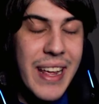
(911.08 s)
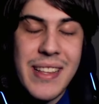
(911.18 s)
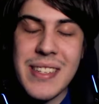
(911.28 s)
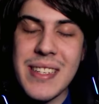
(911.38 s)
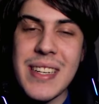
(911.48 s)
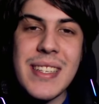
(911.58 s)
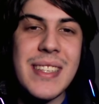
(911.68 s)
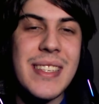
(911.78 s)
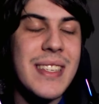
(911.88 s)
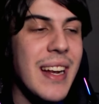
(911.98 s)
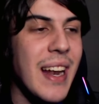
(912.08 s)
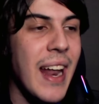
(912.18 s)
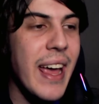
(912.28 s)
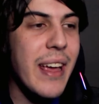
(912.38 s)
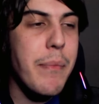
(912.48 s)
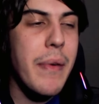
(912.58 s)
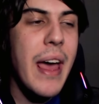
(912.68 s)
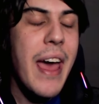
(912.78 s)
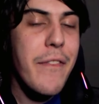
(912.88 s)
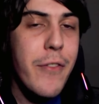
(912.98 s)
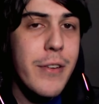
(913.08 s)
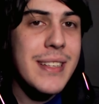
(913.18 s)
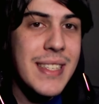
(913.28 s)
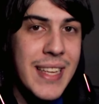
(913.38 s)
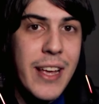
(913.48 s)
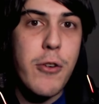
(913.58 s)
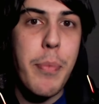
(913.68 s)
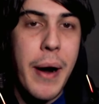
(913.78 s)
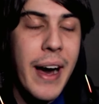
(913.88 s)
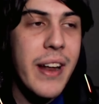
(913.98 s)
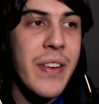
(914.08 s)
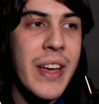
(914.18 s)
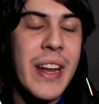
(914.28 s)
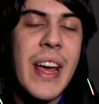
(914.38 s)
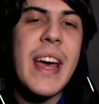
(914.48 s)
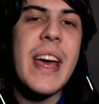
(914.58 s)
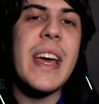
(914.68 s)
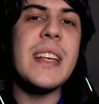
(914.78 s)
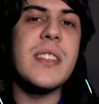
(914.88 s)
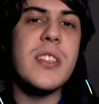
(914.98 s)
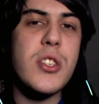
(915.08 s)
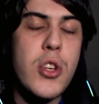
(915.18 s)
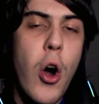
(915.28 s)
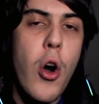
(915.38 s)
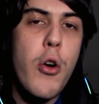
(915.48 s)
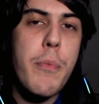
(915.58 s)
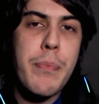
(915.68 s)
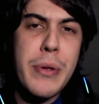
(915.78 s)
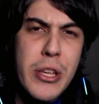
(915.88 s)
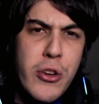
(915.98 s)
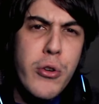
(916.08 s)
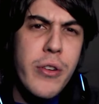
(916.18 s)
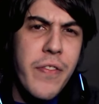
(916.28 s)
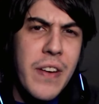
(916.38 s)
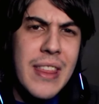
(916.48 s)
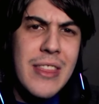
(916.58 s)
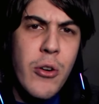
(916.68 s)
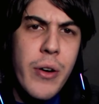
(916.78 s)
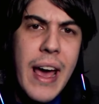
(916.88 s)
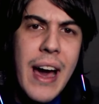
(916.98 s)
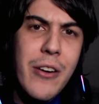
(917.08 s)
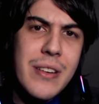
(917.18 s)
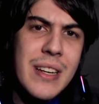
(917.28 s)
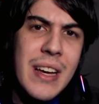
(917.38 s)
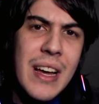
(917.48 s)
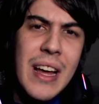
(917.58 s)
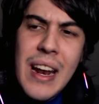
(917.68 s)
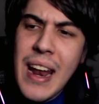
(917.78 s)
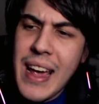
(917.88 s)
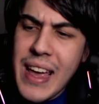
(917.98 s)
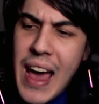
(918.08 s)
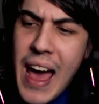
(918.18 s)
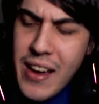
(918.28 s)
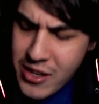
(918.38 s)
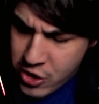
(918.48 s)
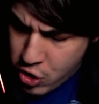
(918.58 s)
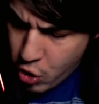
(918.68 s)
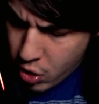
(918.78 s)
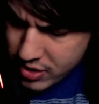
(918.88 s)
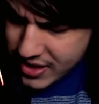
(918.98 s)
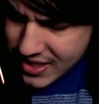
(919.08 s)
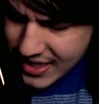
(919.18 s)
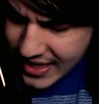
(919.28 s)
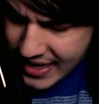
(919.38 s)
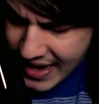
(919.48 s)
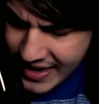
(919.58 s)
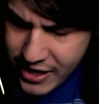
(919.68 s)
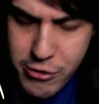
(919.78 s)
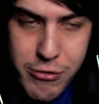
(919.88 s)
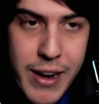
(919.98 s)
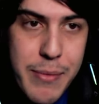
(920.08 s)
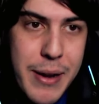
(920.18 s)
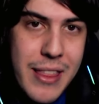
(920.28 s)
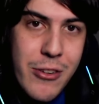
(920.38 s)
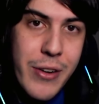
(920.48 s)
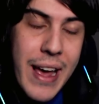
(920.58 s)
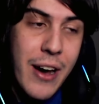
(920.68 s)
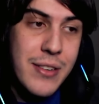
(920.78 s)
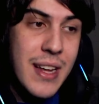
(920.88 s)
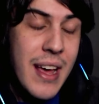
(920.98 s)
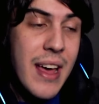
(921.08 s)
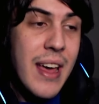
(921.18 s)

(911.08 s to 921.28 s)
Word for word: is just, like, every single part of it is so beautifully thought out. Like, gorgeously and incredibly thought out.